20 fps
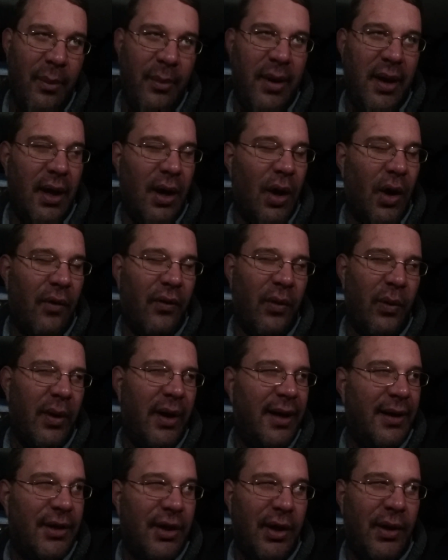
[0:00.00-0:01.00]

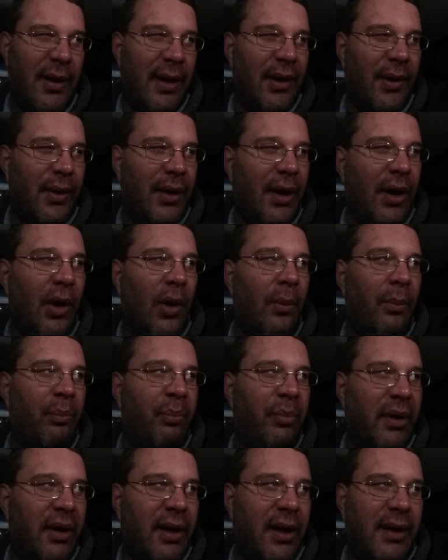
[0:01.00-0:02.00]
overweight too. I don't know,
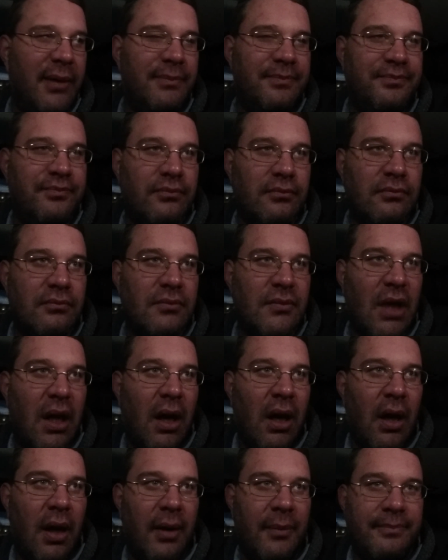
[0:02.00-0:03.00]
but
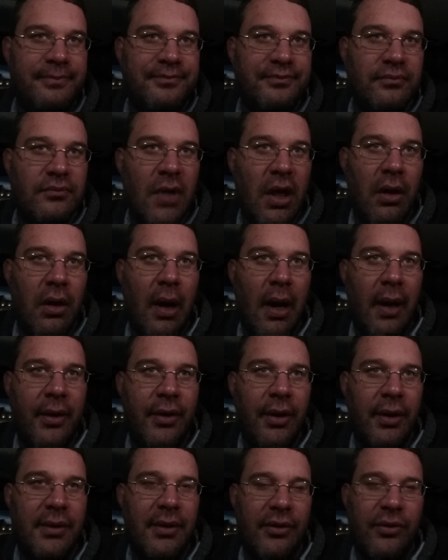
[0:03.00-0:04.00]
you know, I
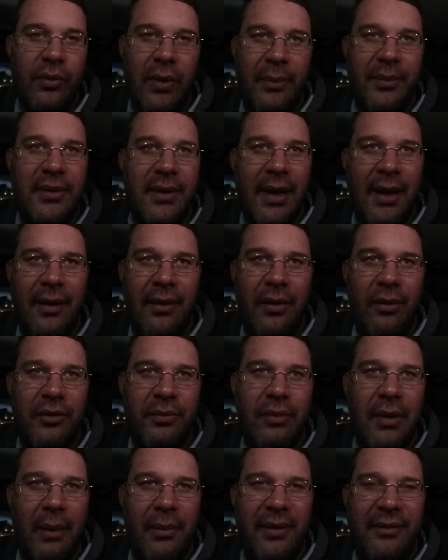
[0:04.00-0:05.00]
cooked a sweet potato that
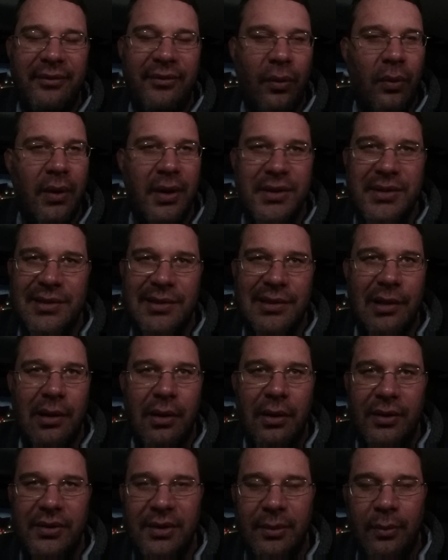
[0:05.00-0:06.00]
was probably 4 inches
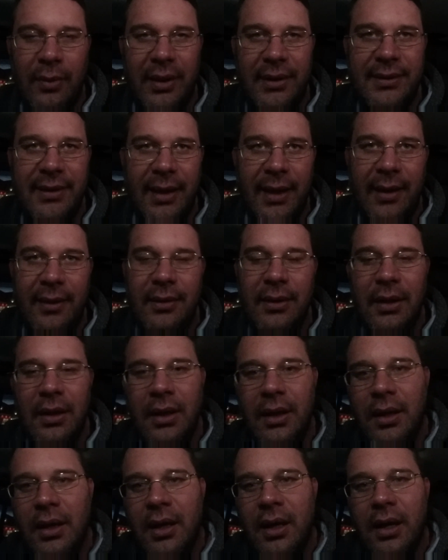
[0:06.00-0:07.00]
long, something like that.
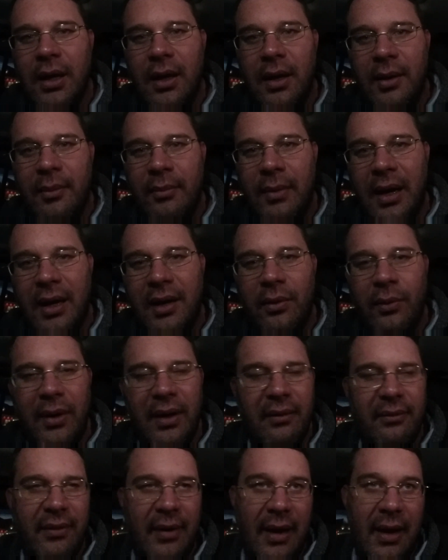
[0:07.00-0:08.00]

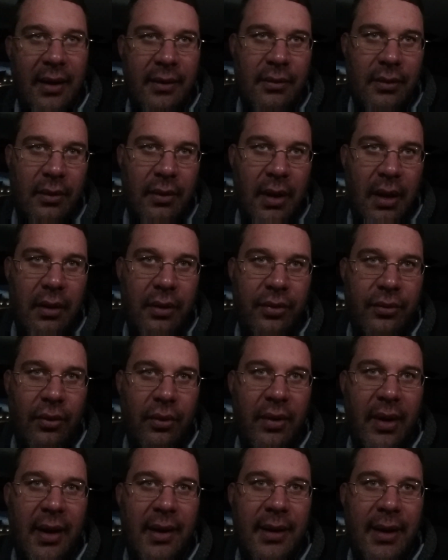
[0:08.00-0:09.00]
Microwave that and
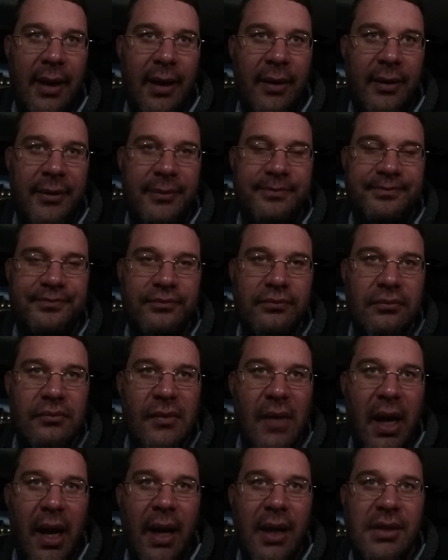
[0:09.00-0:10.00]
threw that down and
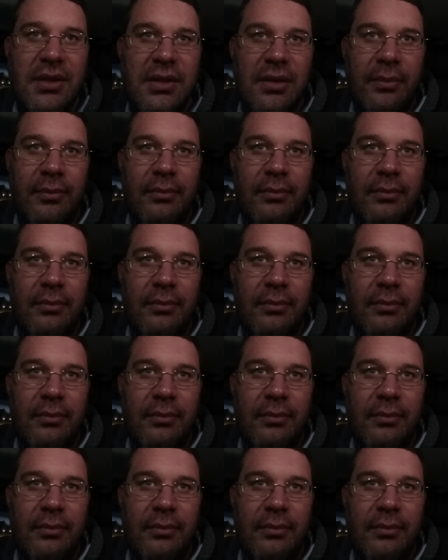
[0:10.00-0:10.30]
ate